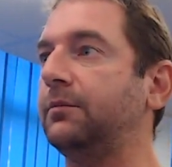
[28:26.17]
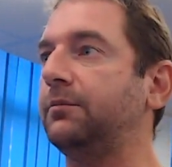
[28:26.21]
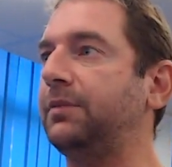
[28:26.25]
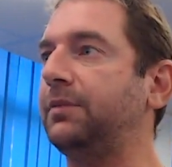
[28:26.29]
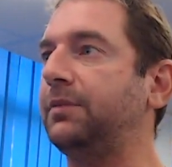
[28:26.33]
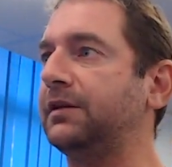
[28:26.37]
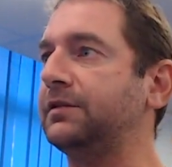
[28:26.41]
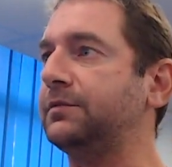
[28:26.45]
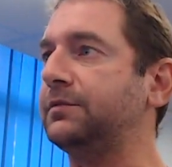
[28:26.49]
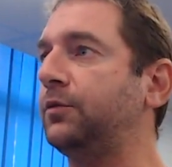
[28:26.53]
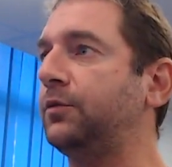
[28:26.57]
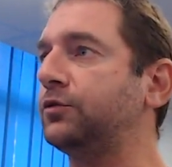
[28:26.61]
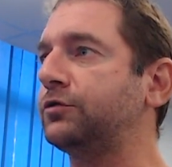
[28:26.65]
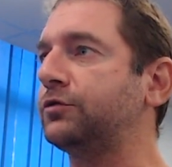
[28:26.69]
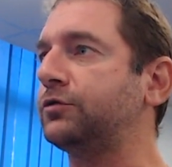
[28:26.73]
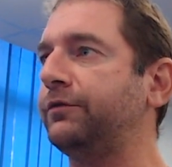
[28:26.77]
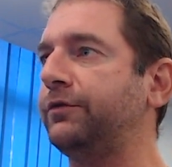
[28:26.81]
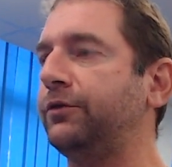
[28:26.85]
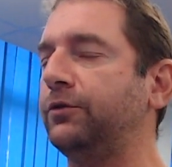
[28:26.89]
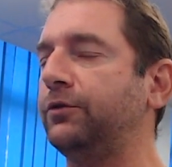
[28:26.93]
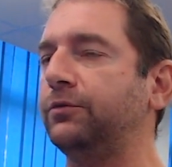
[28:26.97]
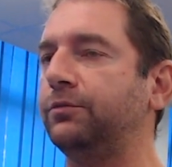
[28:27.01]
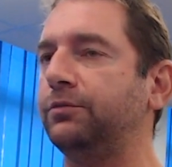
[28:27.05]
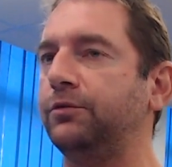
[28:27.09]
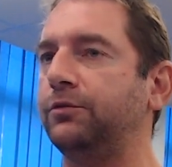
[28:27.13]
Plus, most of
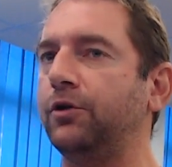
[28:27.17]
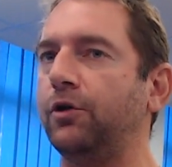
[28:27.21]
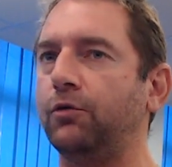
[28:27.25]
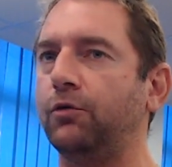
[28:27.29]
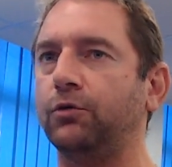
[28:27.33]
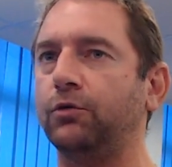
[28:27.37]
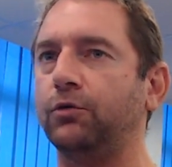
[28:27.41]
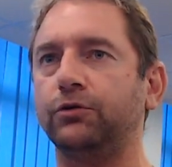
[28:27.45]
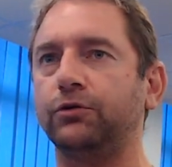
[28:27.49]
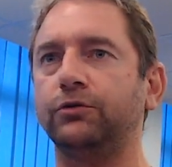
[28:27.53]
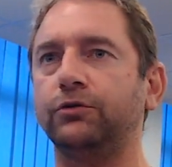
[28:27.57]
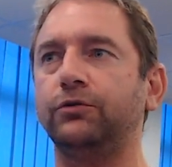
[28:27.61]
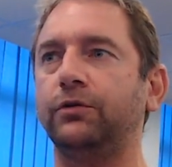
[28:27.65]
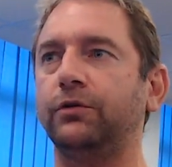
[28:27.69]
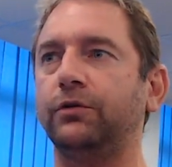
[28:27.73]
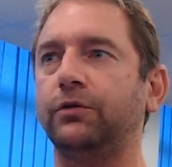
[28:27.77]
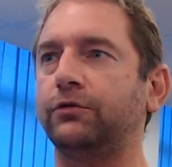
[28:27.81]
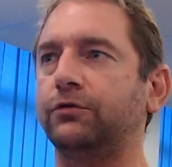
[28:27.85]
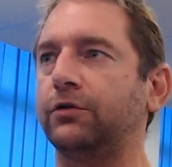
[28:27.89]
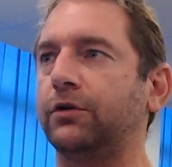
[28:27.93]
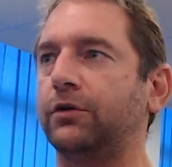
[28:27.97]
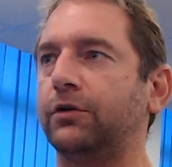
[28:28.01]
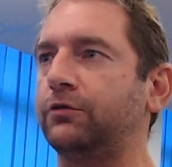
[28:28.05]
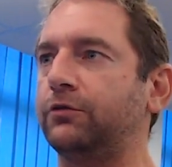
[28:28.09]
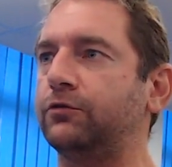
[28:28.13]
you know what you're doing,
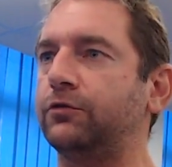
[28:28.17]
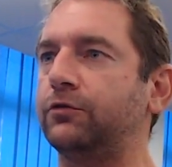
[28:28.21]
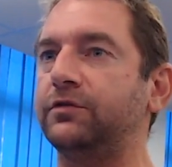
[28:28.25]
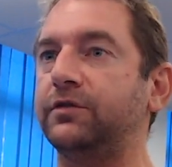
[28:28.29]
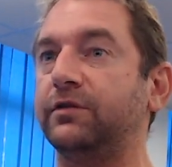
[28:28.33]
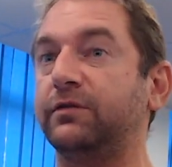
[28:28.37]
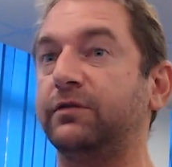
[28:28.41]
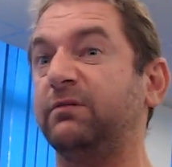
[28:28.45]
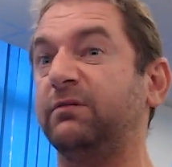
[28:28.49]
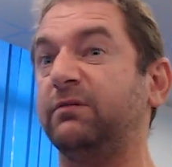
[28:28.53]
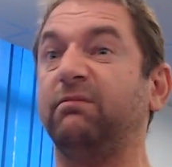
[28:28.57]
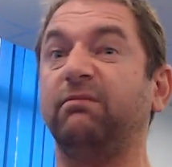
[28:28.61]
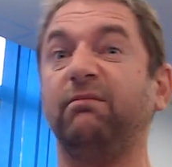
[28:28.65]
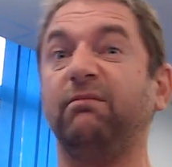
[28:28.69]
so I should just